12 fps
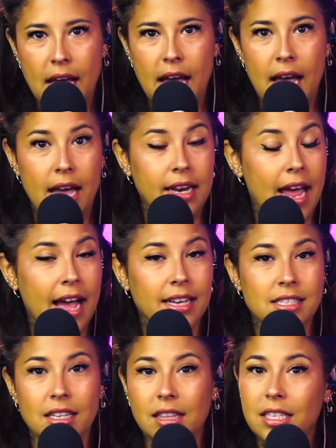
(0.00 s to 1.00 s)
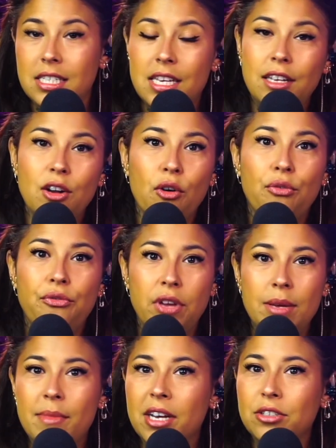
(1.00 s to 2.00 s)
and as a Latino
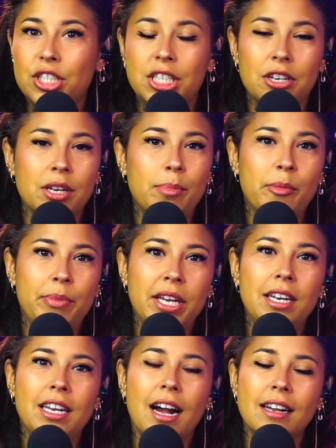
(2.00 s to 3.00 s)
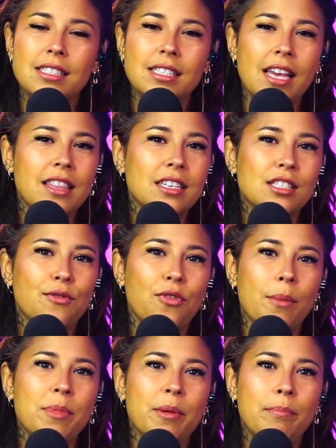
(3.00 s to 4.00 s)
female, Sherri Papini, I say this
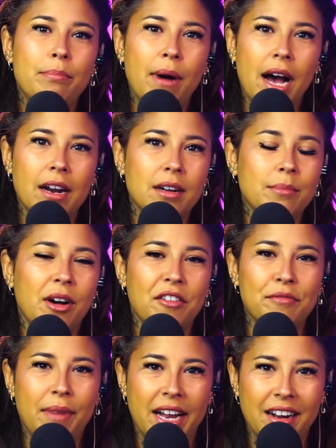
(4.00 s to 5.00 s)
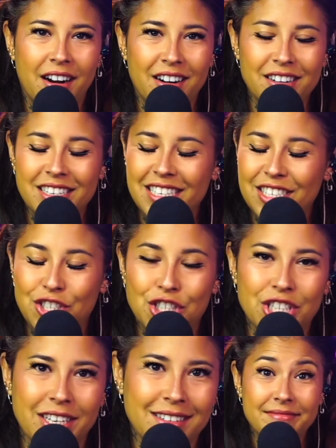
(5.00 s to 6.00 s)
from the bottom of my heart, eat
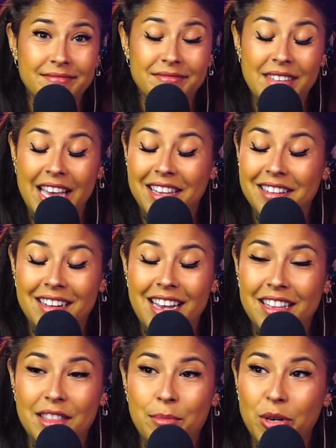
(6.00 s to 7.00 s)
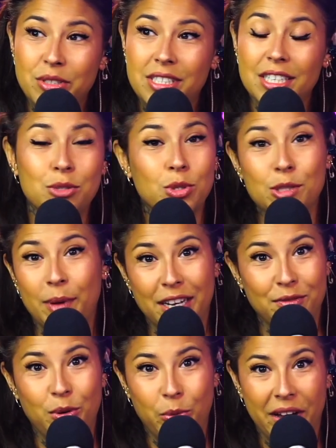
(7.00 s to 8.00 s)
shit in the most
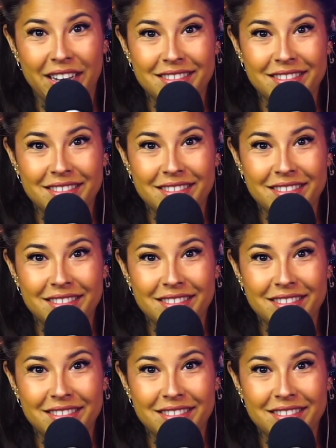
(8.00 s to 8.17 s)
disrespectful way.